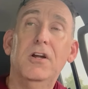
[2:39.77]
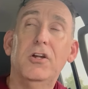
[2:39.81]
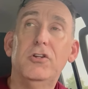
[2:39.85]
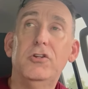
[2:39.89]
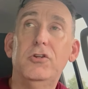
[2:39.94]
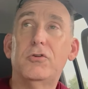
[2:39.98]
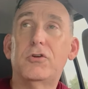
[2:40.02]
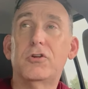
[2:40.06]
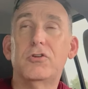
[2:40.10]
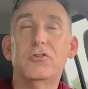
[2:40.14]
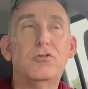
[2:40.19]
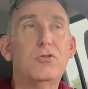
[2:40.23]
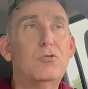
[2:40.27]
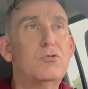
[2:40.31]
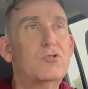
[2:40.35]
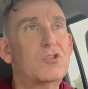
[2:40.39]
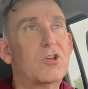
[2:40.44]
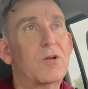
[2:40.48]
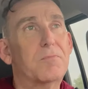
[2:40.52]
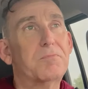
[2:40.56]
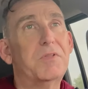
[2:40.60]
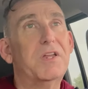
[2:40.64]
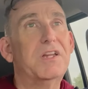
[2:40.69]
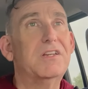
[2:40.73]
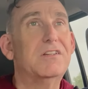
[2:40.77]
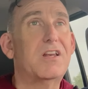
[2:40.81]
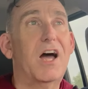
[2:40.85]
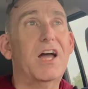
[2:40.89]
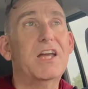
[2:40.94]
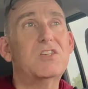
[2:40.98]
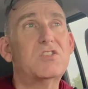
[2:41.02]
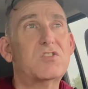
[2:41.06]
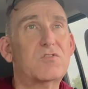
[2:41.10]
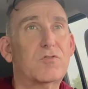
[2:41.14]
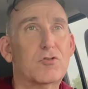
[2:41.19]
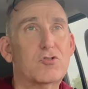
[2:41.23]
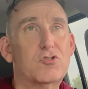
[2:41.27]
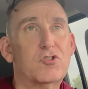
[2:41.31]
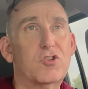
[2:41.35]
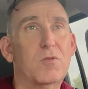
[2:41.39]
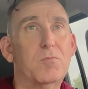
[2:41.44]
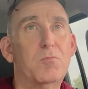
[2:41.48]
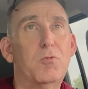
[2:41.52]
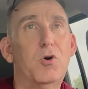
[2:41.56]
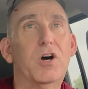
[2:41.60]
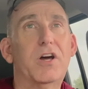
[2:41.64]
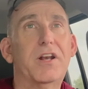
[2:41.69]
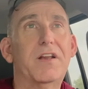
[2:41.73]
You can do something nice for
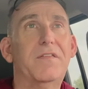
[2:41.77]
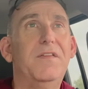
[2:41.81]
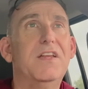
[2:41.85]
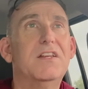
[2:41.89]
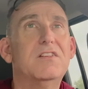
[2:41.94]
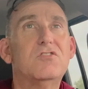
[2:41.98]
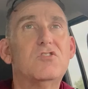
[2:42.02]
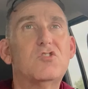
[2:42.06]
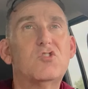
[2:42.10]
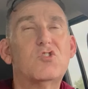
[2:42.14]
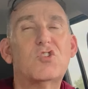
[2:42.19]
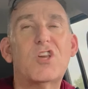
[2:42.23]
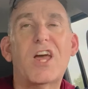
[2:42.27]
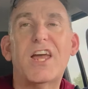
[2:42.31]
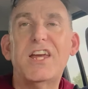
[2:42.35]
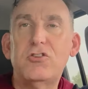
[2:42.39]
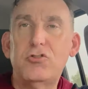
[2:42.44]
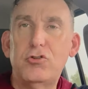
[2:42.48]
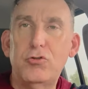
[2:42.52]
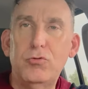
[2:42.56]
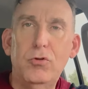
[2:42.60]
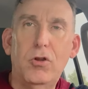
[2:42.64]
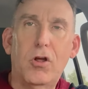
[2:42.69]
someone and then stay too